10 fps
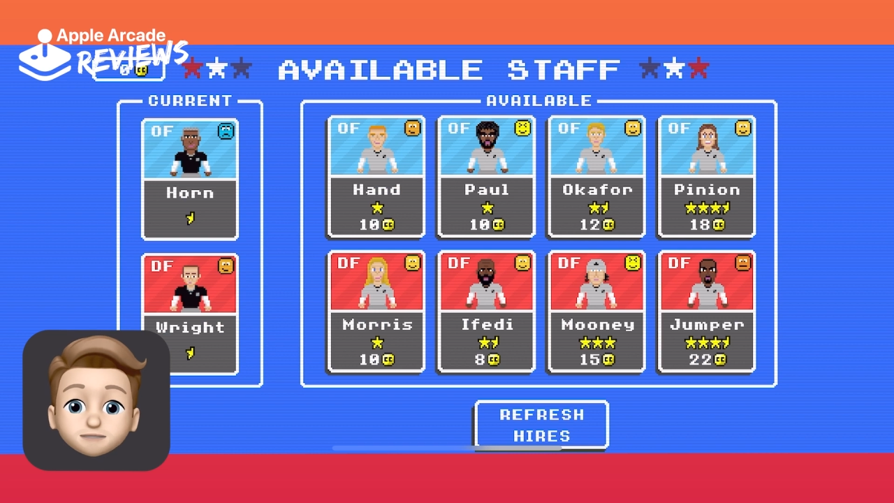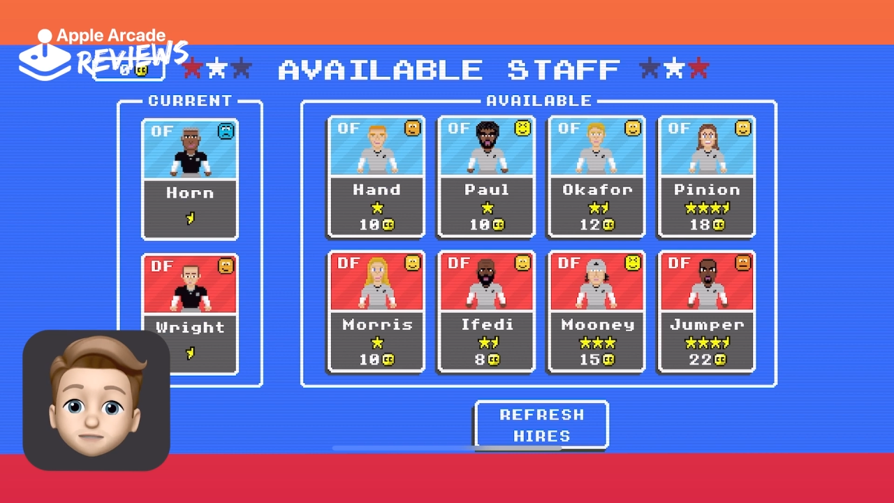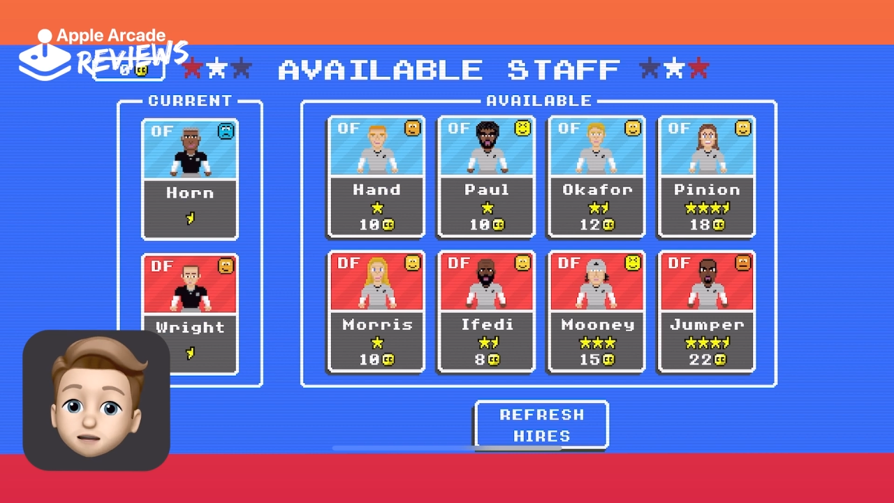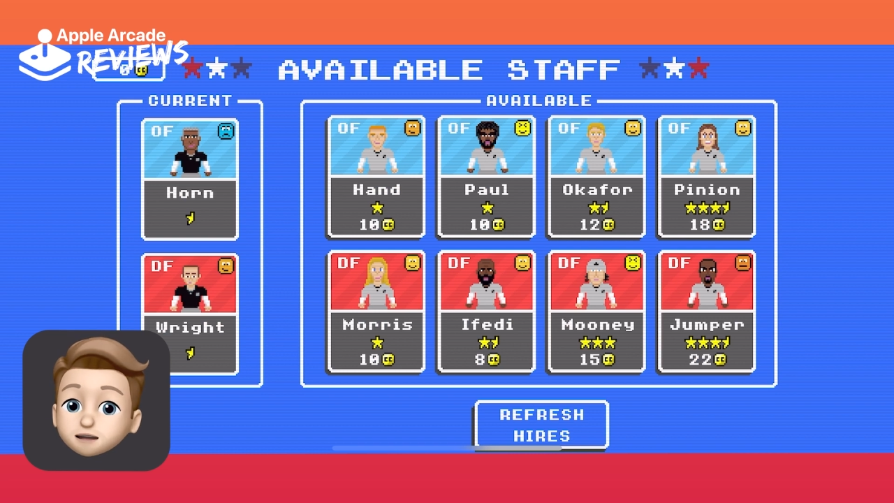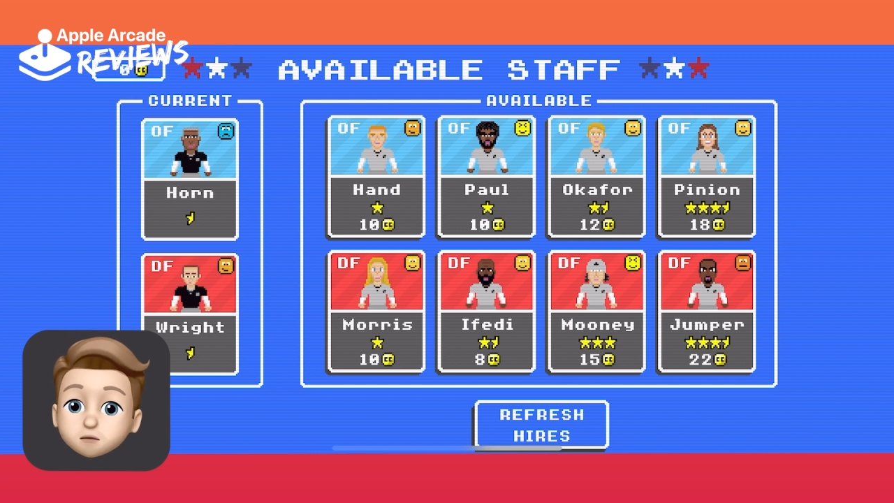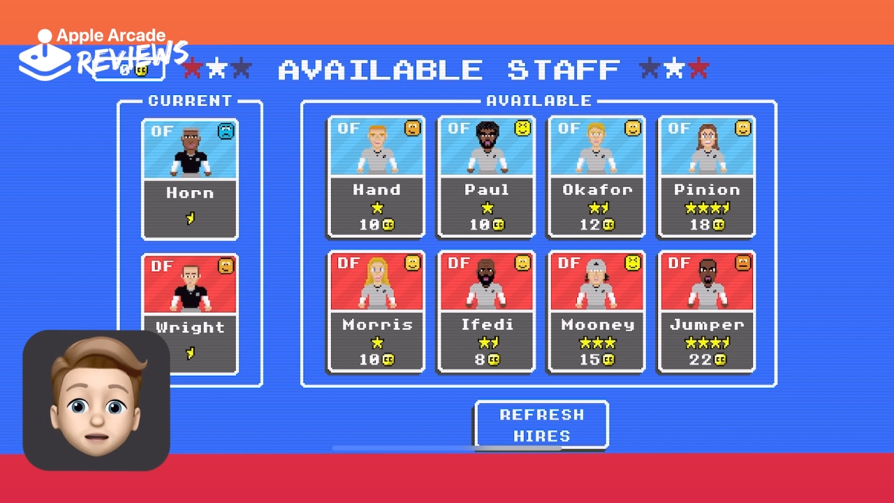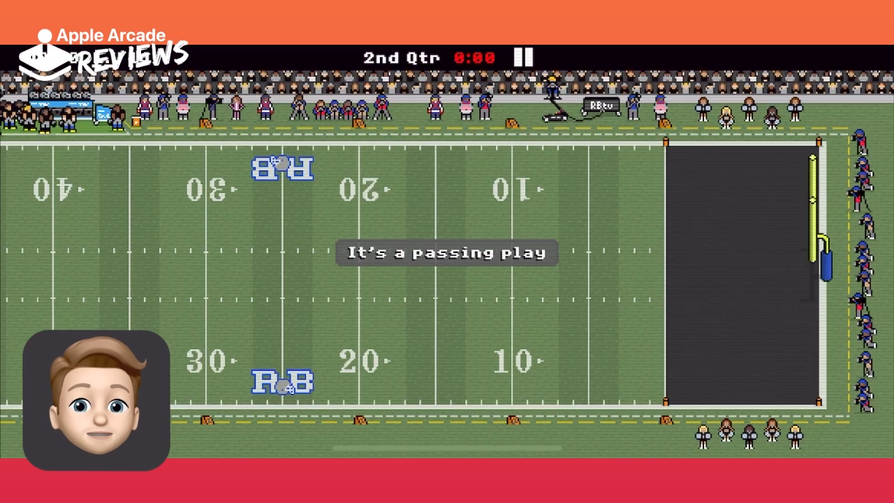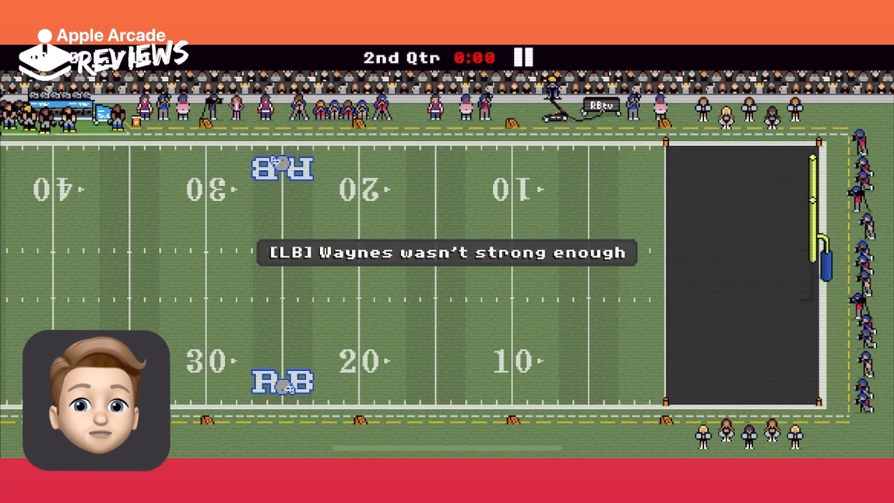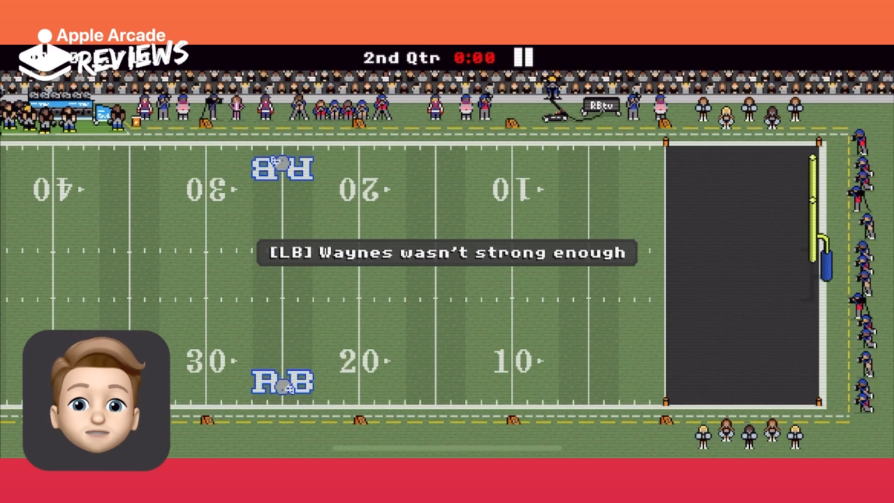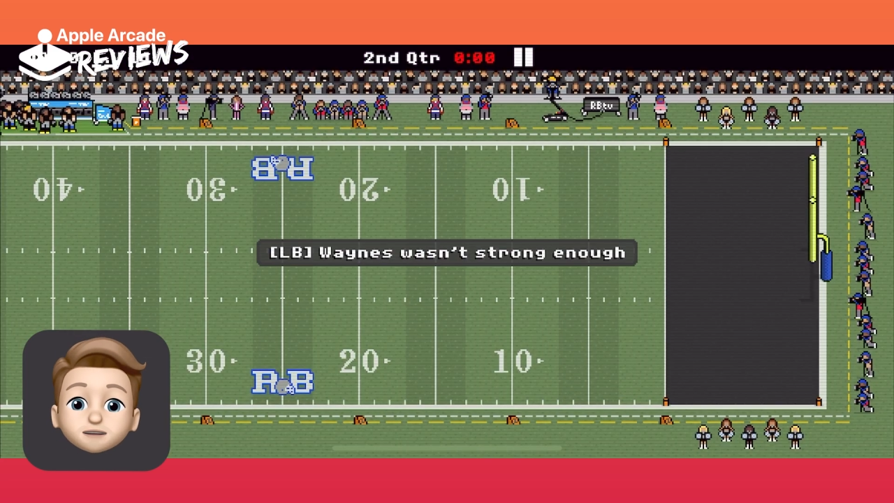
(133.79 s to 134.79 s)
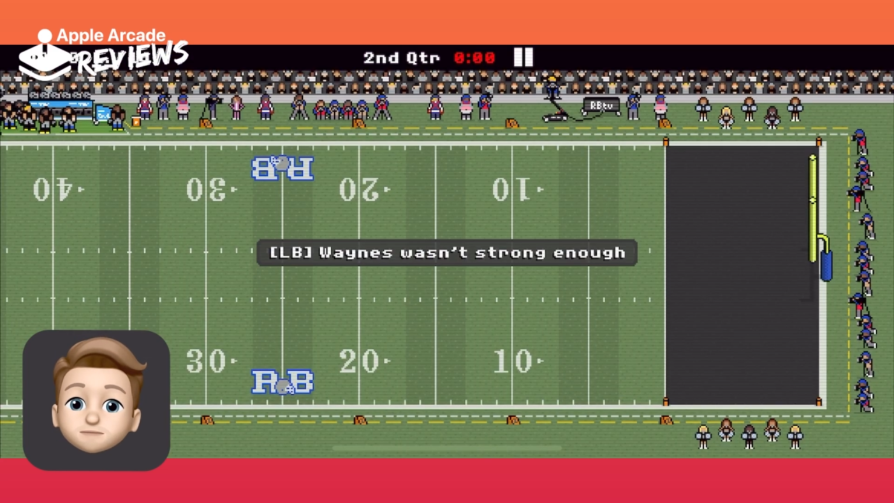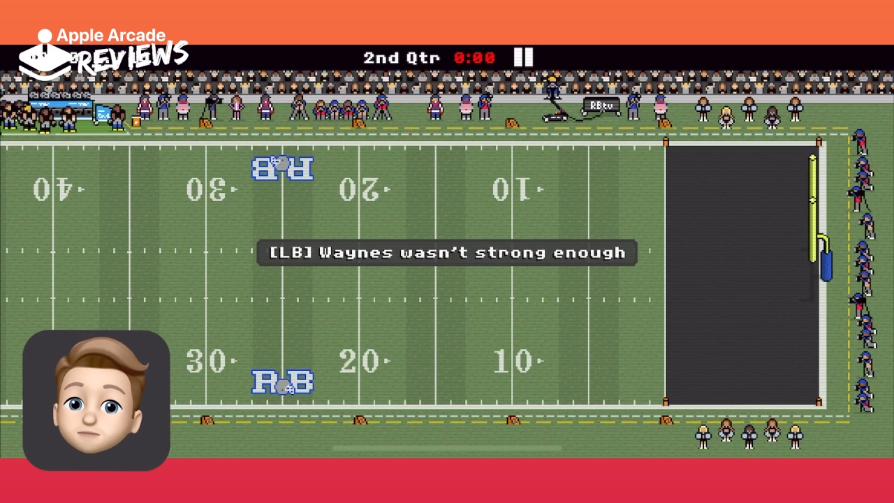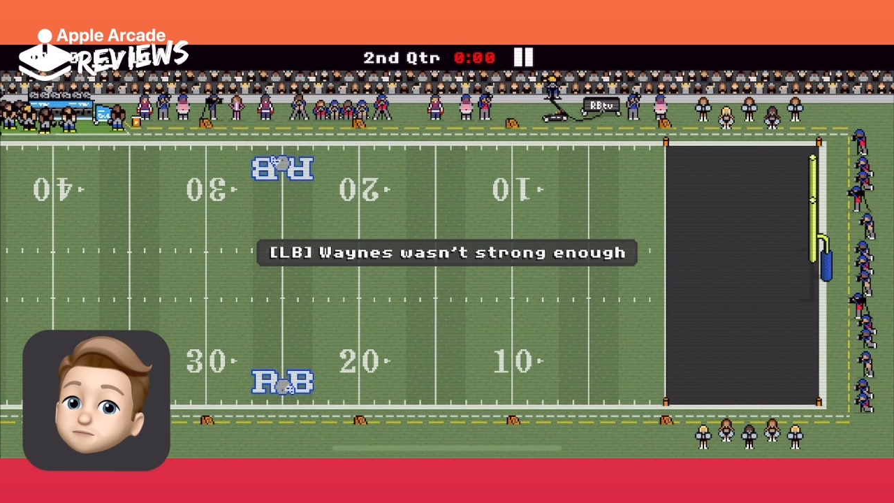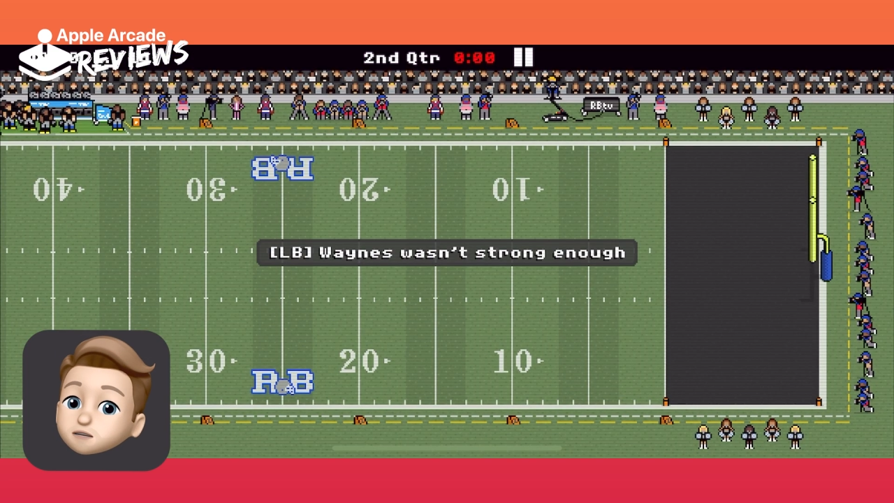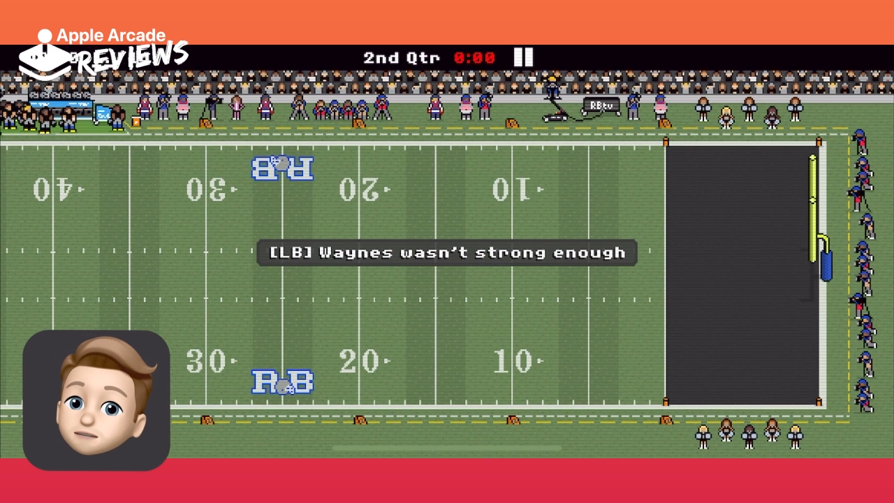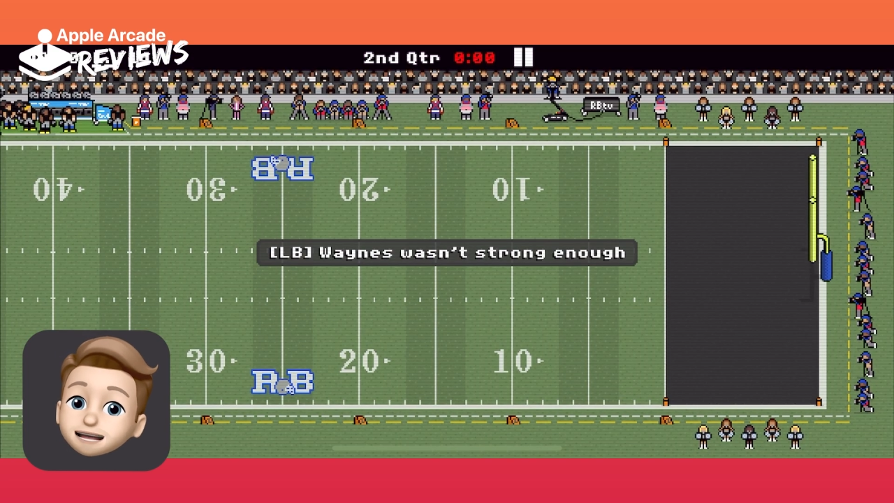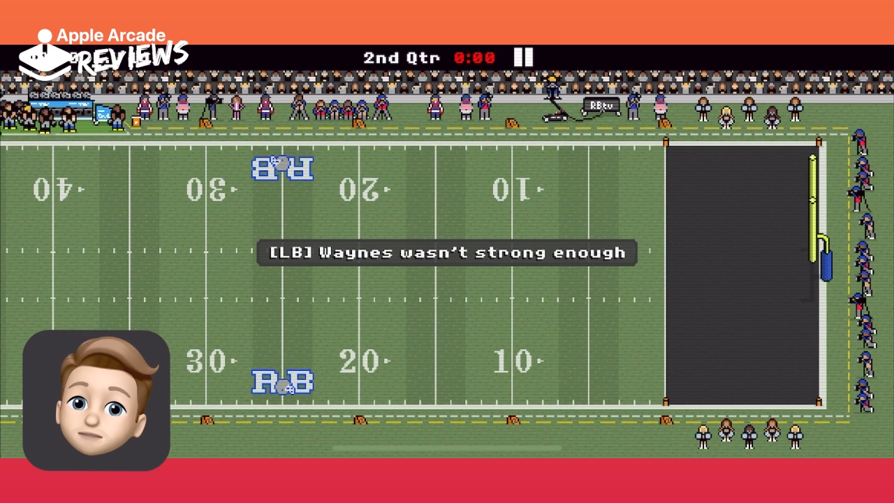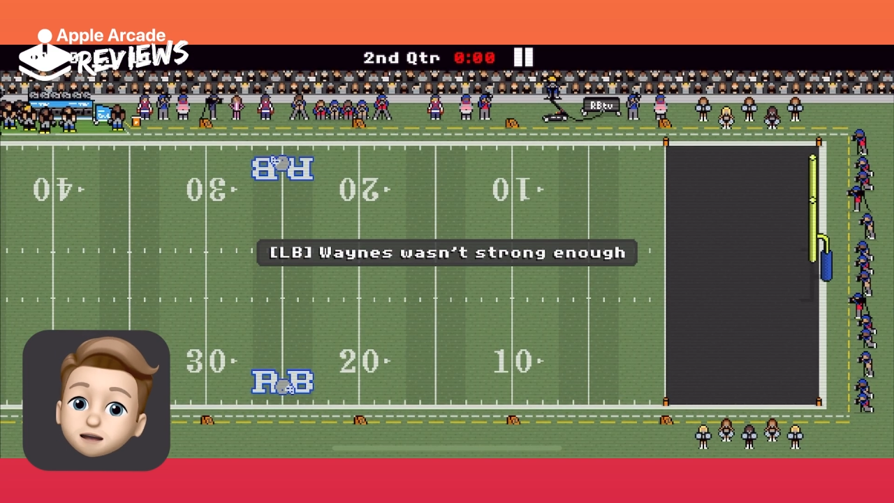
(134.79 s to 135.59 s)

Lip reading: you're going to watch yourself lose all that